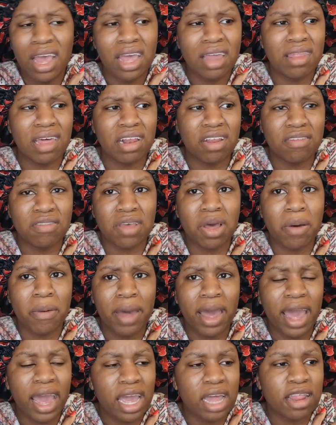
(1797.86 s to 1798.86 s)
They just go,
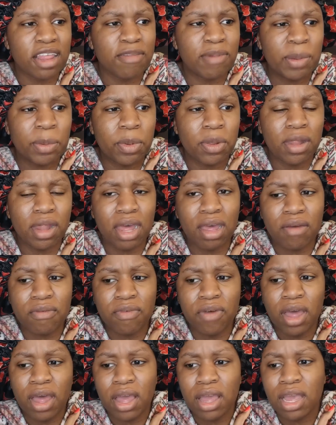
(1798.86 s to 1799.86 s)
hey, these people live.
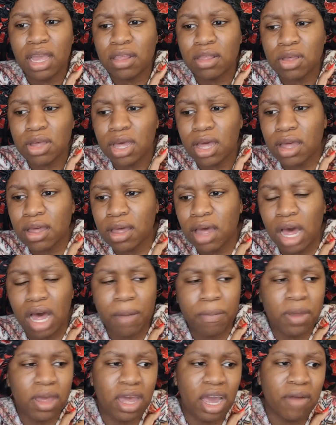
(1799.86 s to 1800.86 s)
He's a good
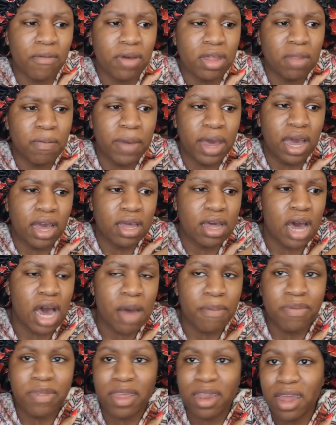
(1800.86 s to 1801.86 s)
cop. He got rid of bad
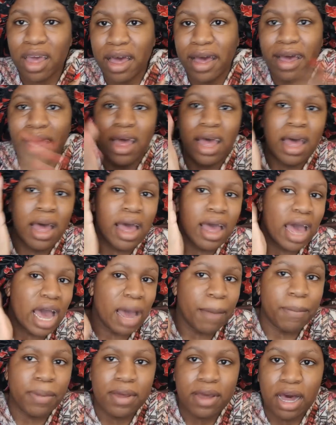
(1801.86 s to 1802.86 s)
cops. Ta-da!
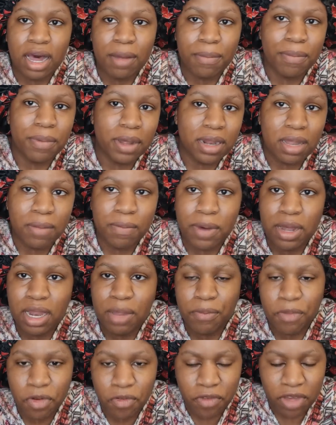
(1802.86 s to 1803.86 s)
Happy cop buddy buddy
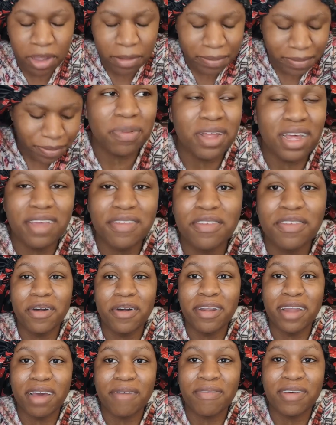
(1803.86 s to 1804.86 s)
movie. Please
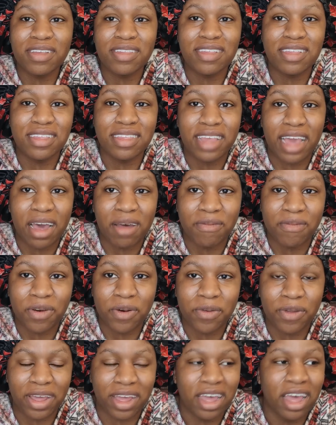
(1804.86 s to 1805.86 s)
Netflix and
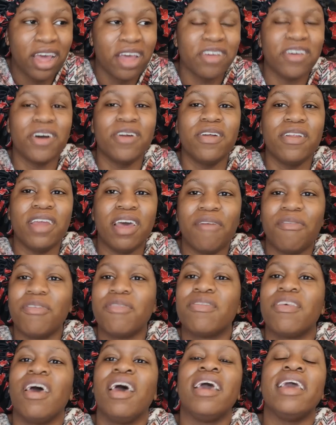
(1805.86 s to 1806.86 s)
download it. Go to
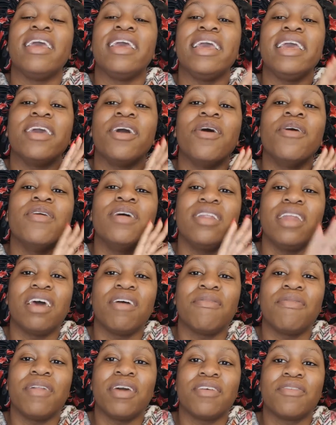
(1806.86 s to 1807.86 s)

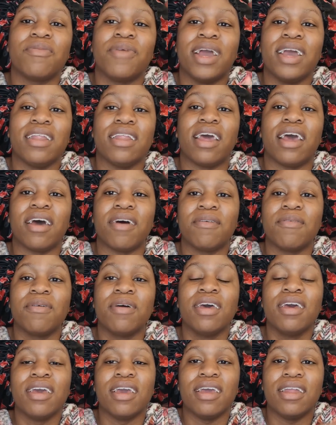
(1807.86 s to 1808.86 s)
Netflix right now
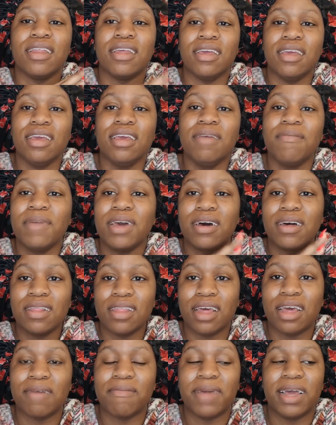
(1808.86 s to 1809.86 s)
and email
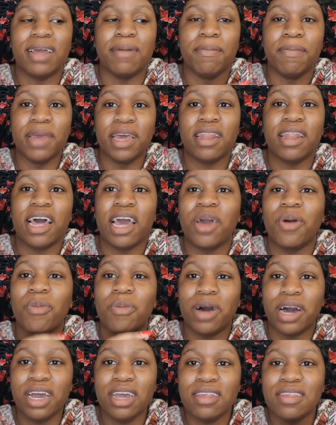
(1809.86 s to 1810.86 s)
them and be like,
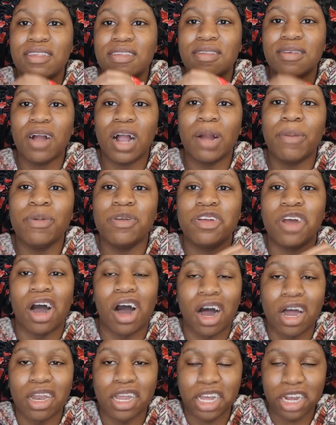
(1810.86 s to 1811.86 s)
why is this garbage
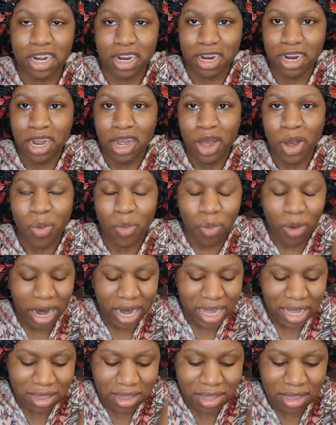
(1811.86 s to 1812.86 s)
on here?
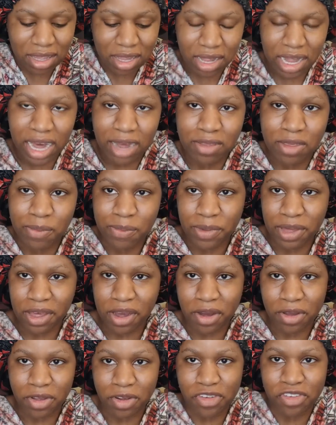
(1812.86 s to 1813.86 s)
Why is this allowed to be
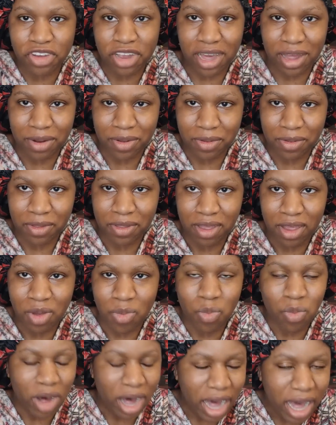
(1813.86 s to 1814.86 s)
on your channel?
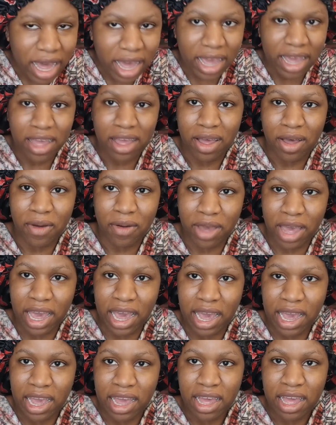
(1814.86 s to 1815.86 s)
Why?
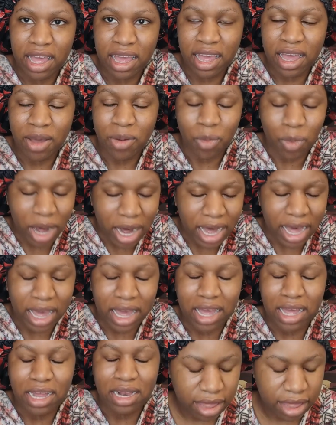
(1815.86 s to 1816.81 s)
Okay? Why?